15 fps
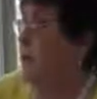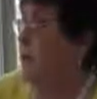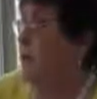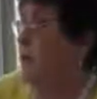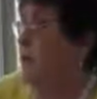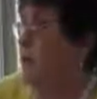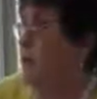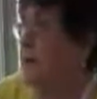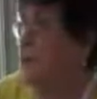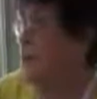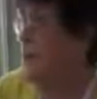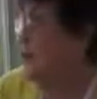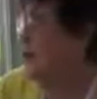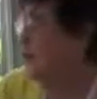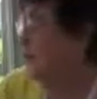
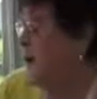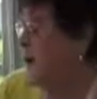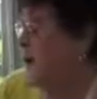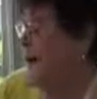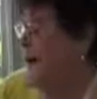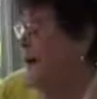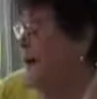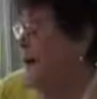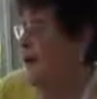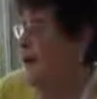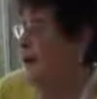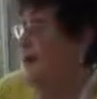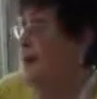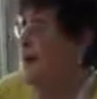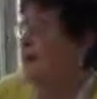Duck Creek
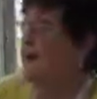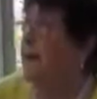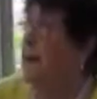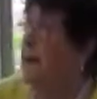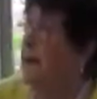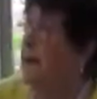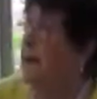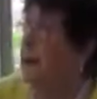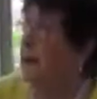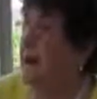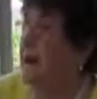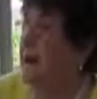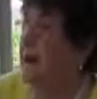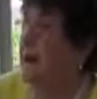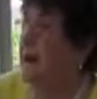area,
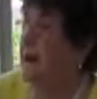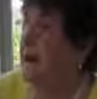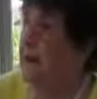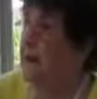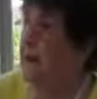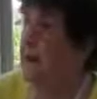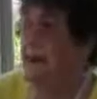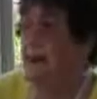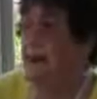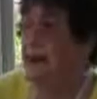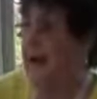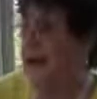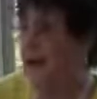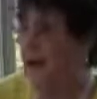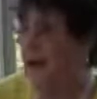and right
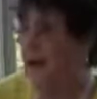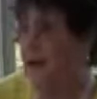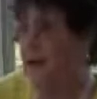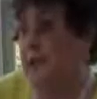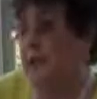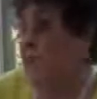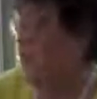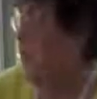actually